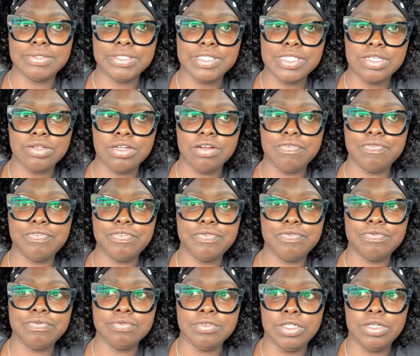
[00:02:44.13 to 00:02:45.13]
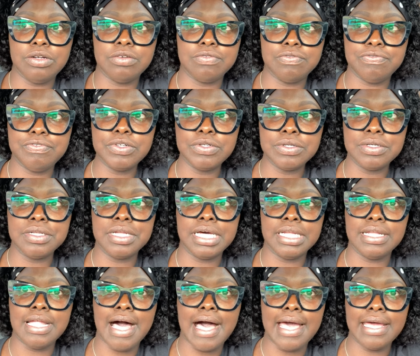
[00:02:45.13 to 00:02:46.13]
And so they're, you know, full a
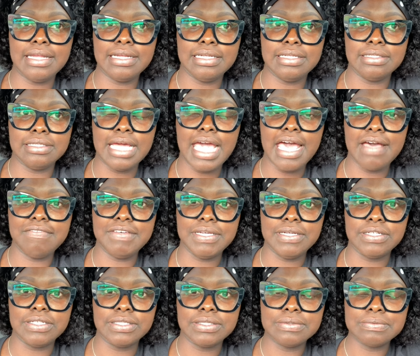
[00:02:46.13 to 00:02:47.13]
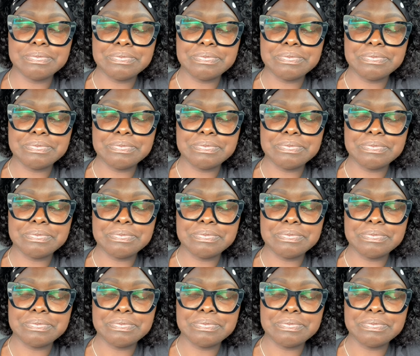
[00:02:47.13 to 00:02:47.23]
lot and heavier.